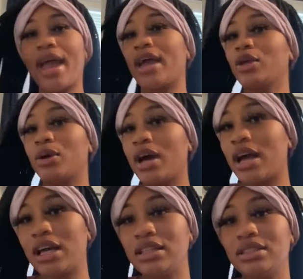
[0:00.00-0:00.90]
you
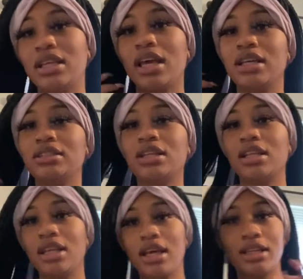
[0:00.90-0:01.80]
guys, it's
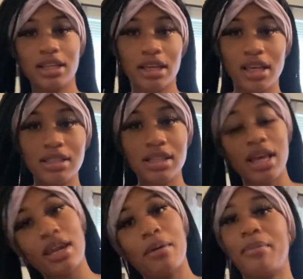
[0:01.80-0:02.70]
Aaliyah Denise
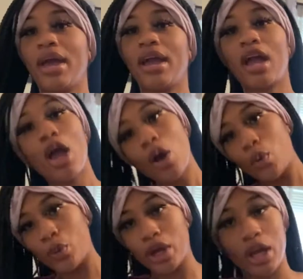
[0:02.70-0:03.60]
and I'm back
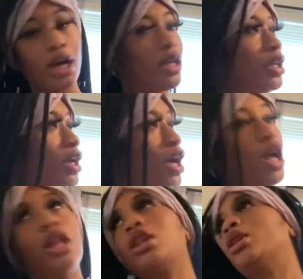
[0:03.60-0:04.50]
with another
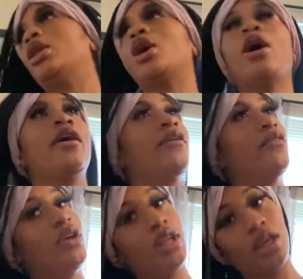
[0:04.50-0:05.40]

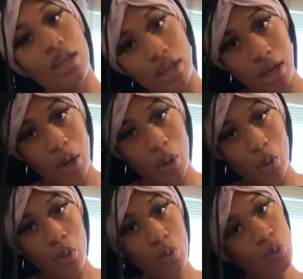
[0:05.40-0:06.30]
video.